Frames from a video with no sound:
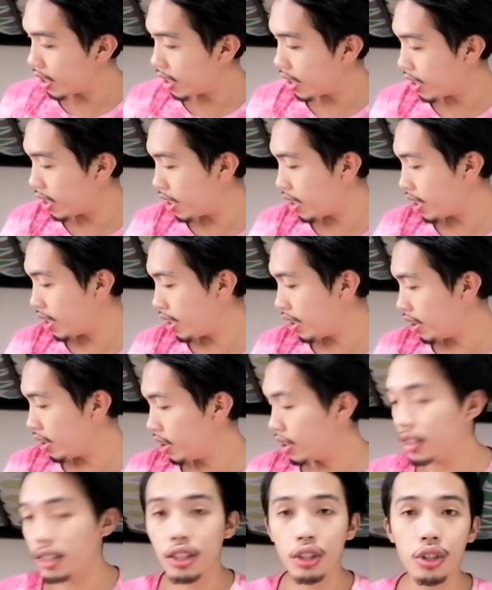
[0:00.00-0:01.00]
at
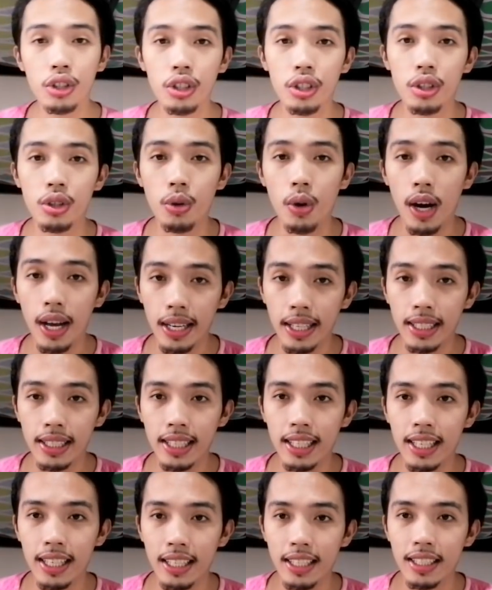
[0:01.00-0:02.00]
good
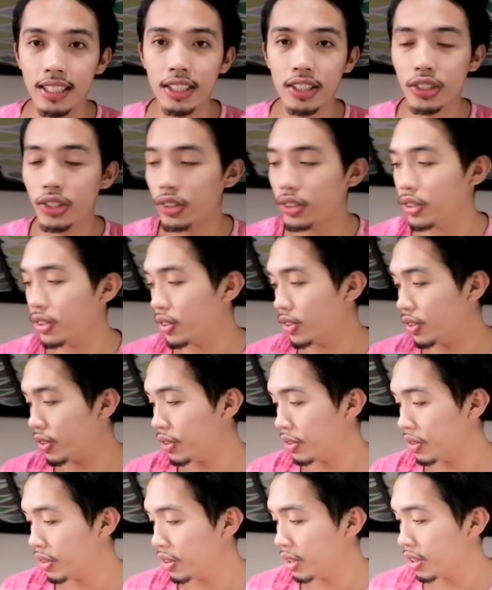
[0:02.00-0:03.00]
quality.
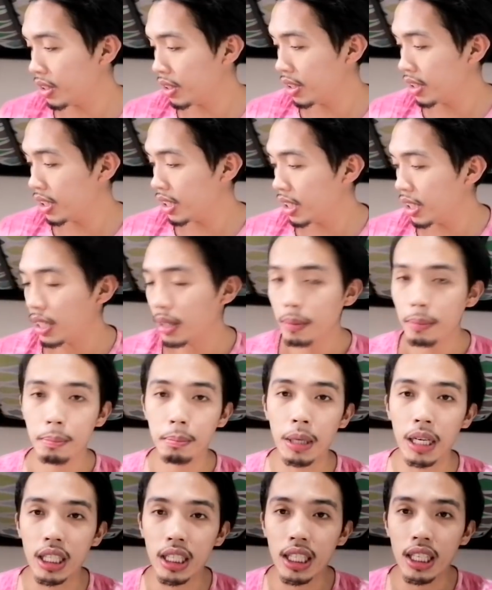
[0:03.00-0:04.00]
So,
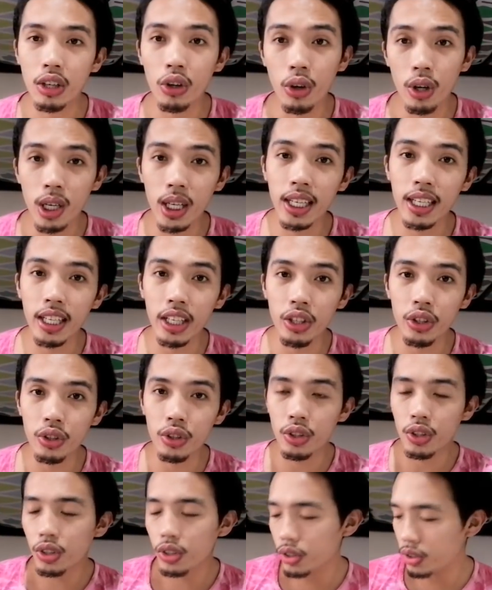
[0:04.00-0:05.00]
pag nag-order
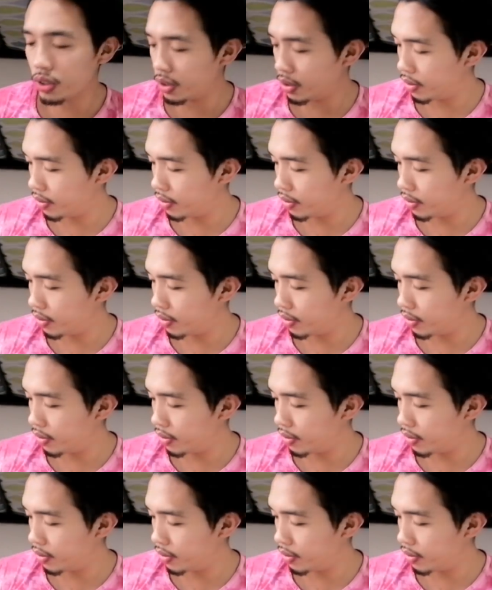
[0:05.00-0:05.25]
kayo,